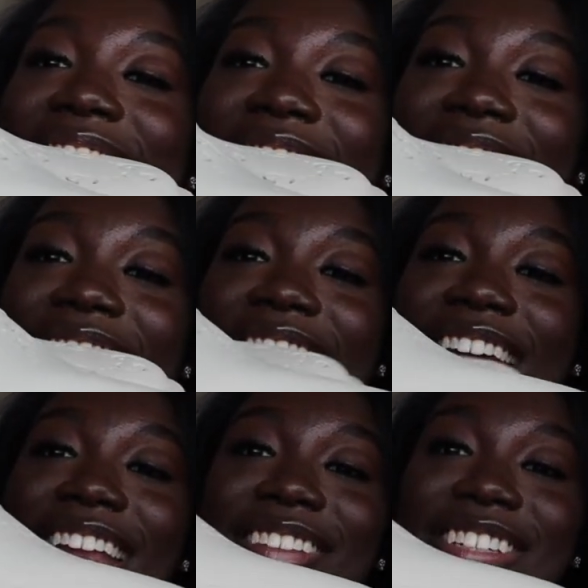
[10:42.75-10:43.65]
it
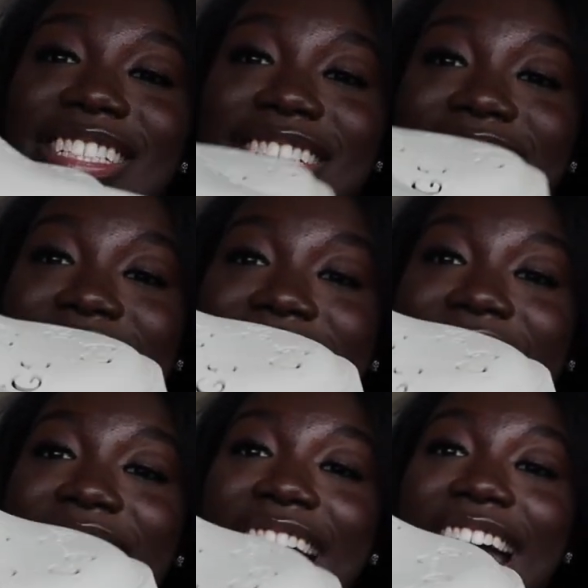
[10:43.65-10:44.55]
and it was just
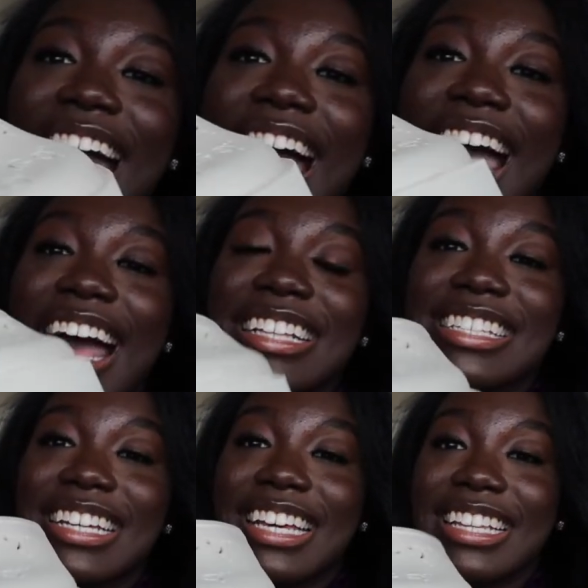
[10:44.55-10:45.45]
like I had
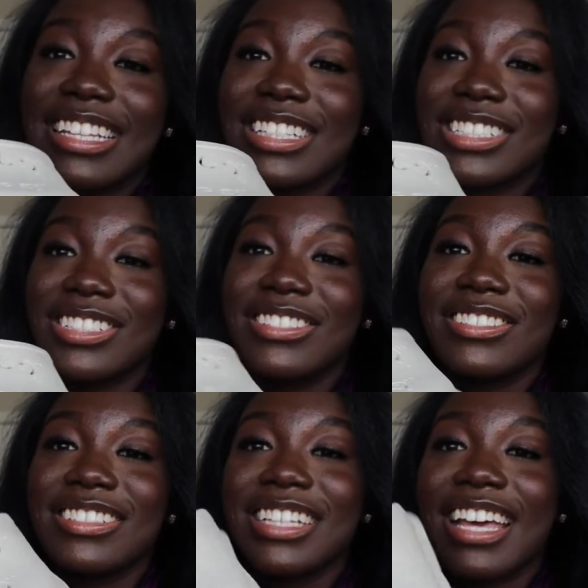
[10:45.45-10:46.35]
to get these
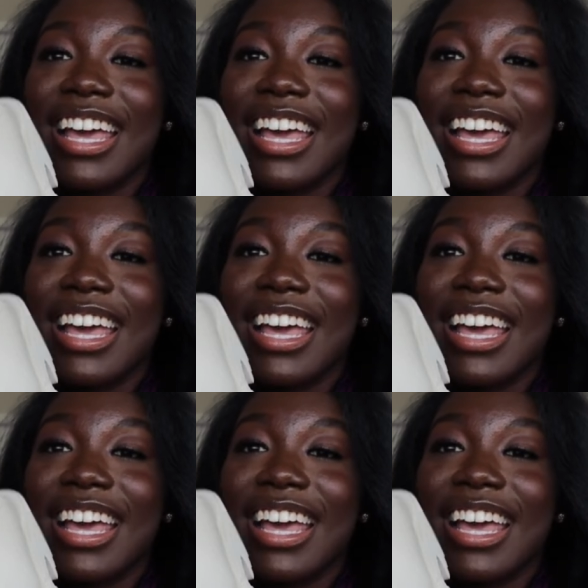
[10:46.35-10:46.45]
shoes.